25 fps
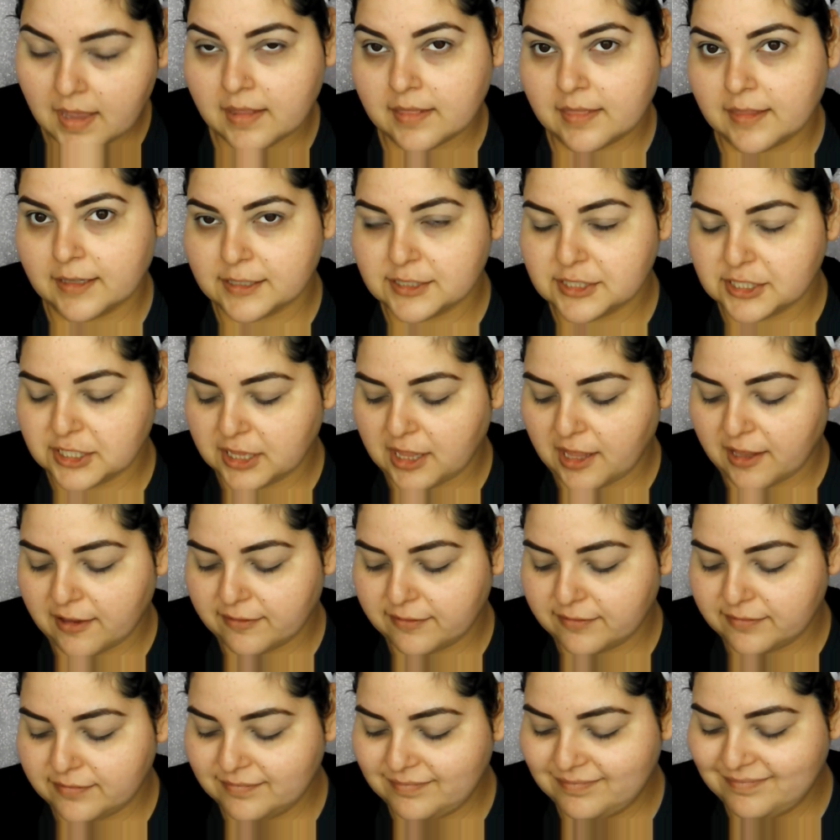think she
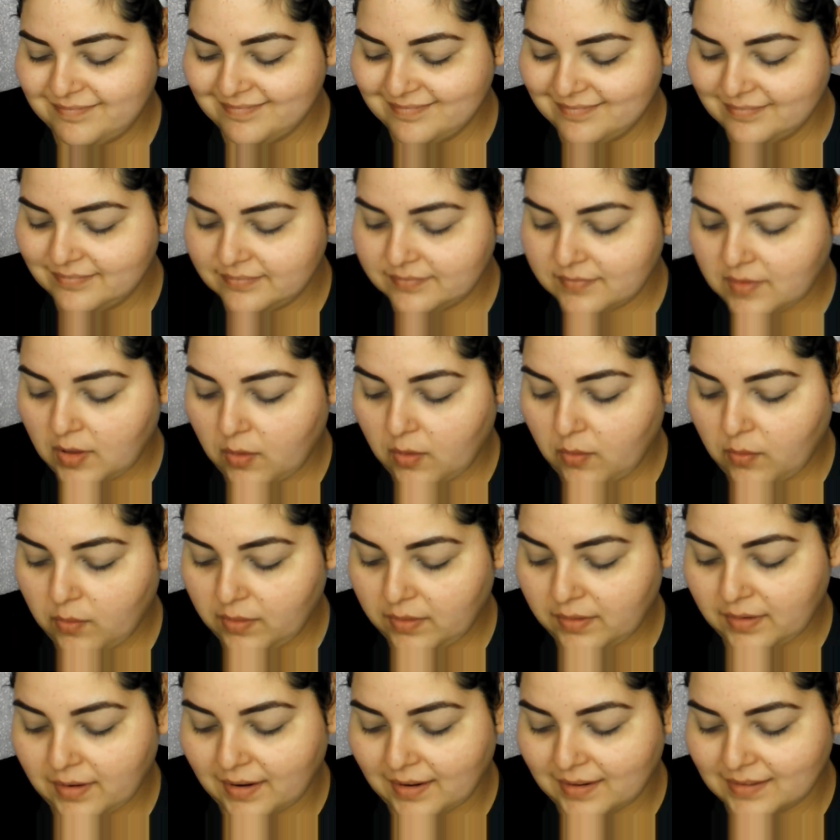left.
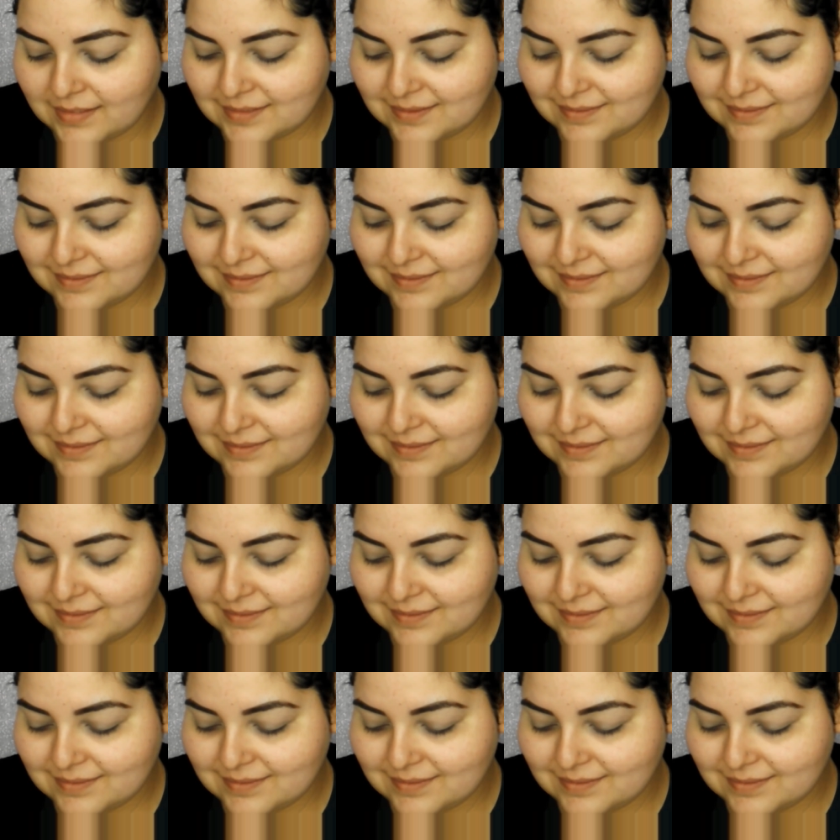Or not.